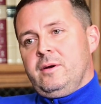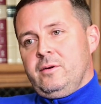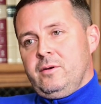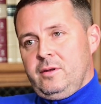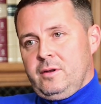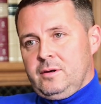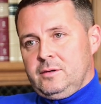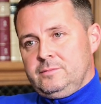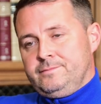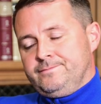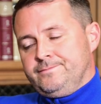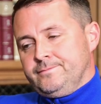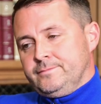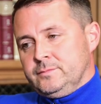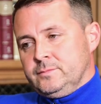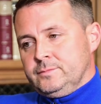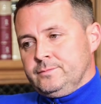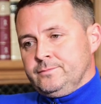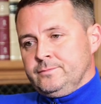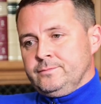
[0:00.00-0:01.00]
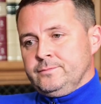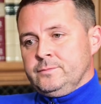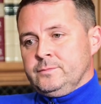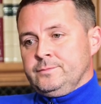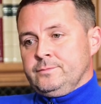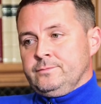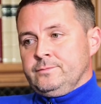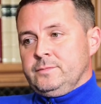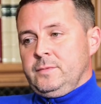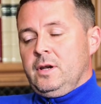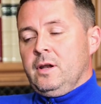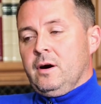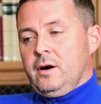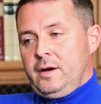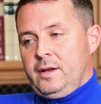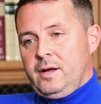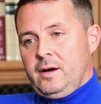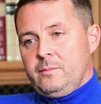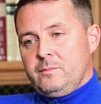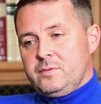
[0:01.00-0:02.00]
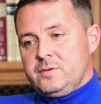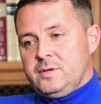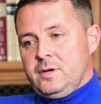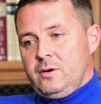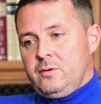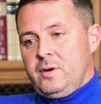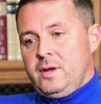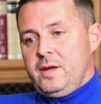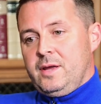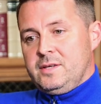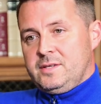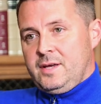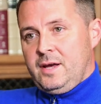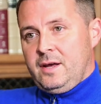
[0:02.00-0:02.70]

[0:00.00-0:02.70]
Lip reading: you know, line up. So he's